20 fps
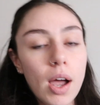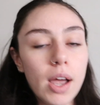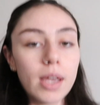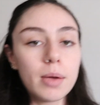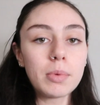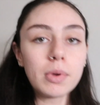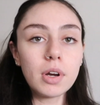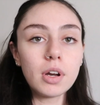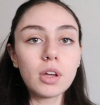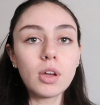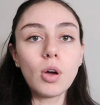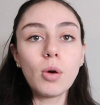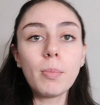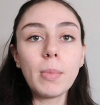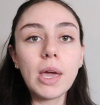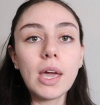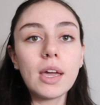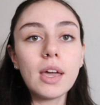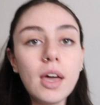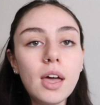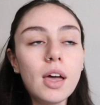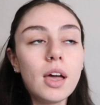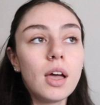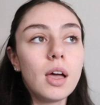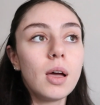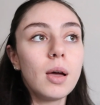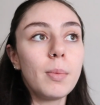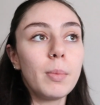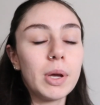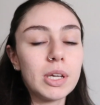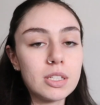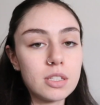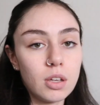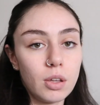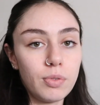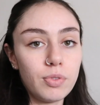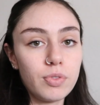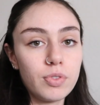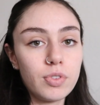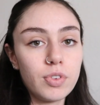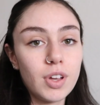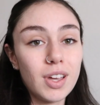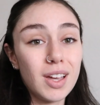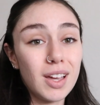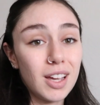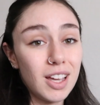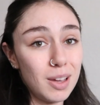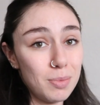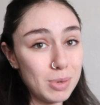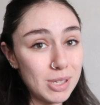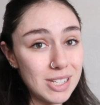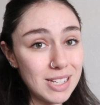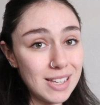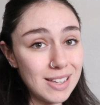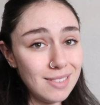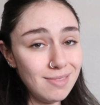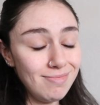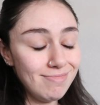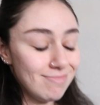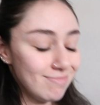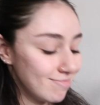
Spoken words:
I'm gonna go make myself a cup of tea